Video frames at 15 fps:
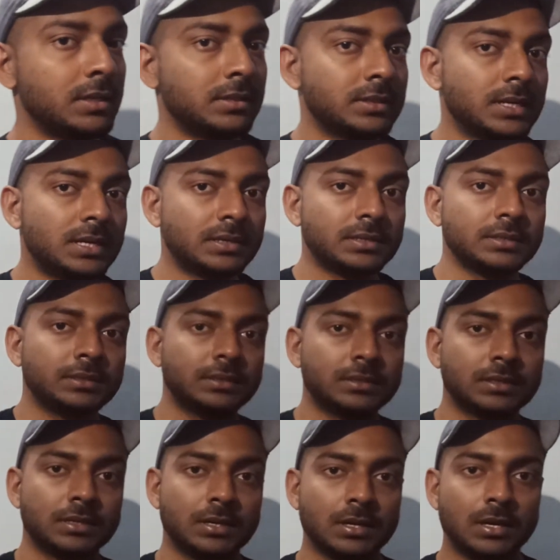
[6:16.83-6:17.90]
that
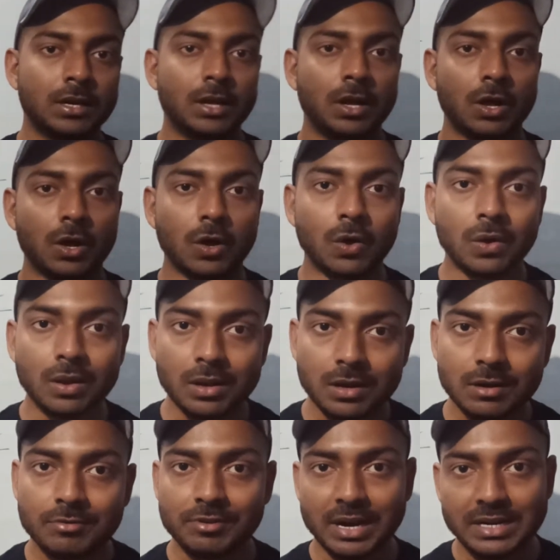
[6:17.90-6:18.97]
all
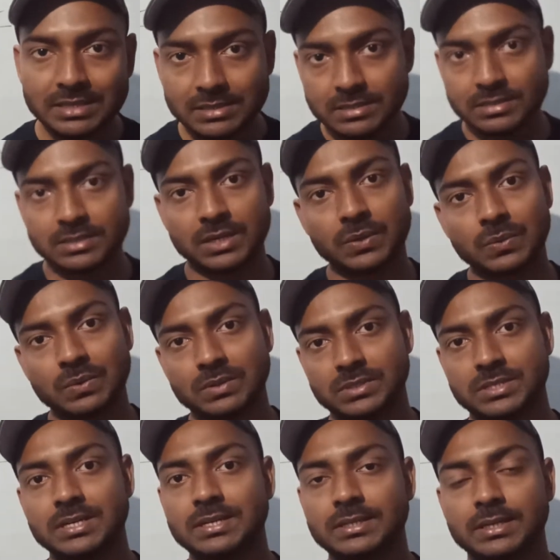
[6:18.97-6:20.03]
right circular
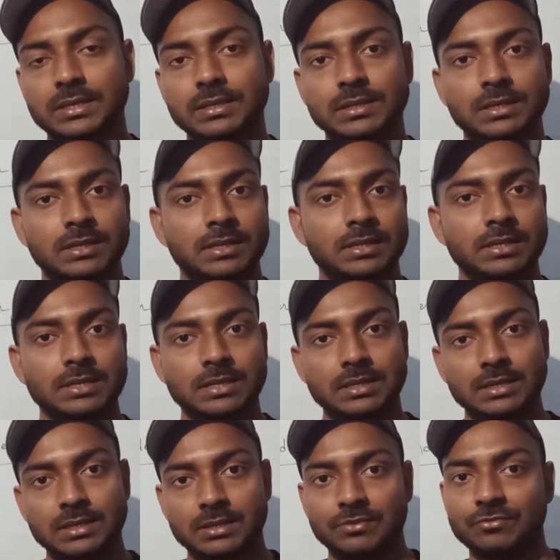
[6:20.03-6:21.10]
cylinder
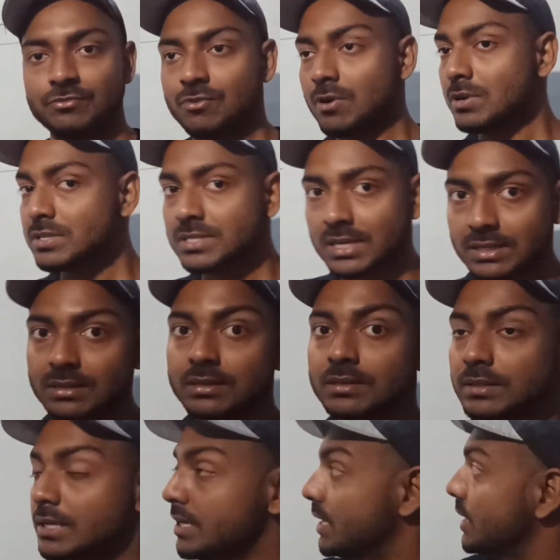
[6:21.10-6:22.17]
falls under
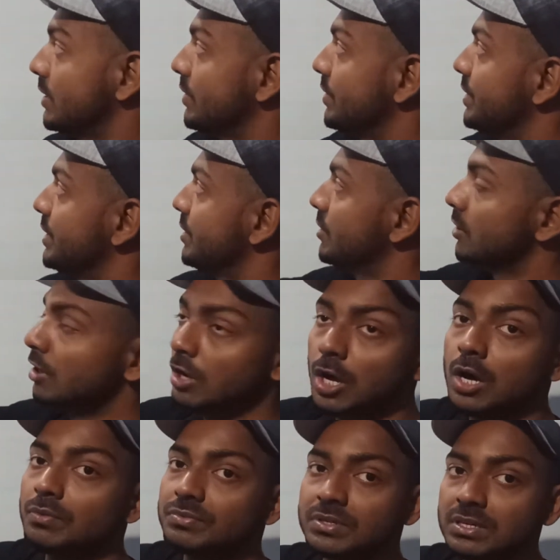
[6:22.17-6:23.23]
the category
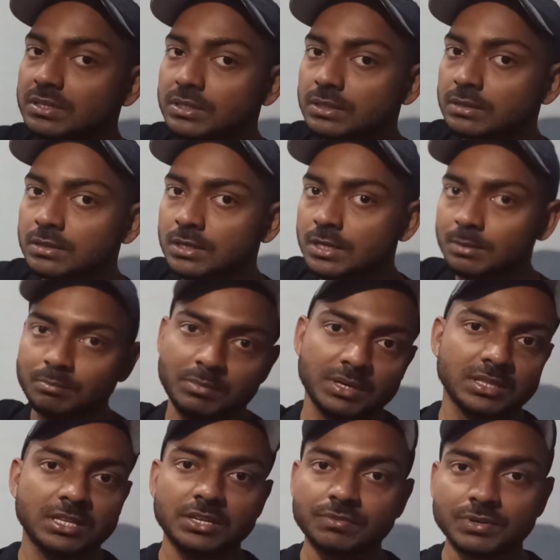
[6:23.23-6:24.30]
of cylinder, but
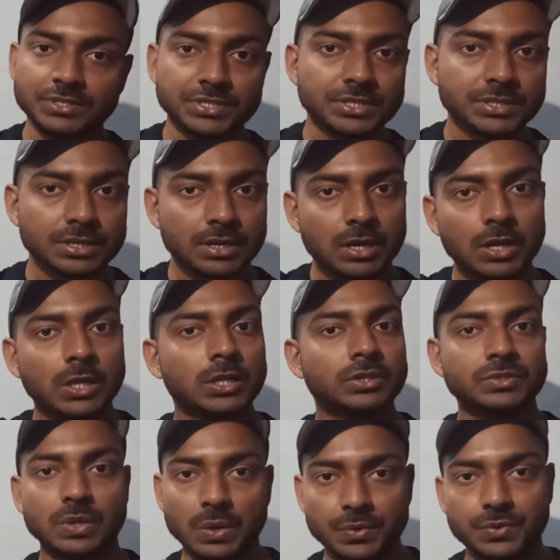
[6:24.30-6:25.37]
the reverse is
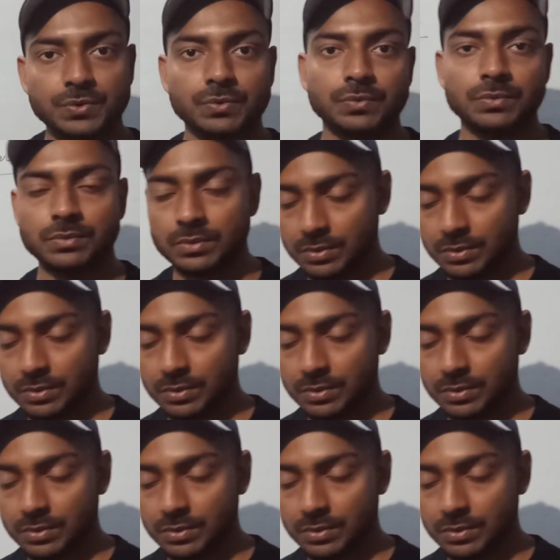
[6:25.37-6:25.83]
not true.